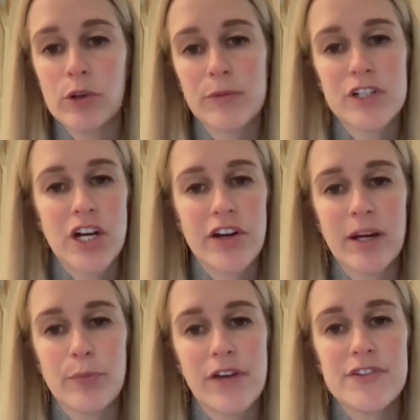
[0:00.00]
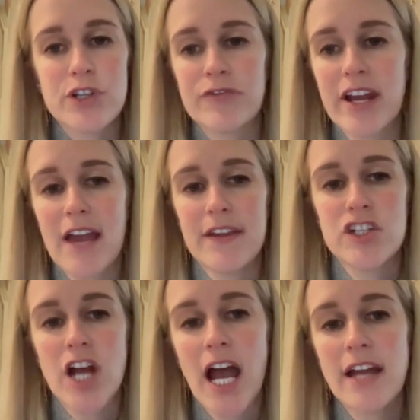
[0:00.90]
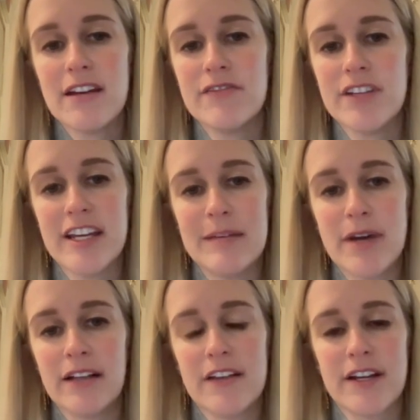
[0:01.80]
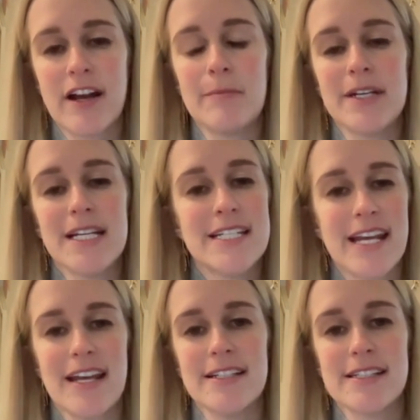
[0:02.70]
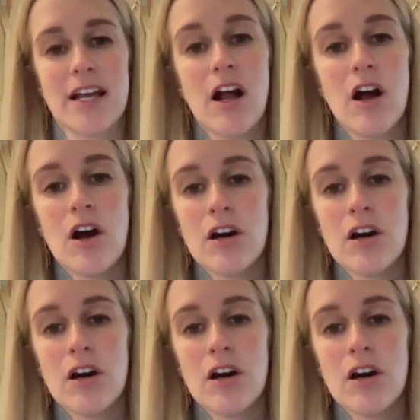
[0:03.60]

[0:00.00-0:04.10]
We'll be sharing a brief survey in the chat and via email in the coming days.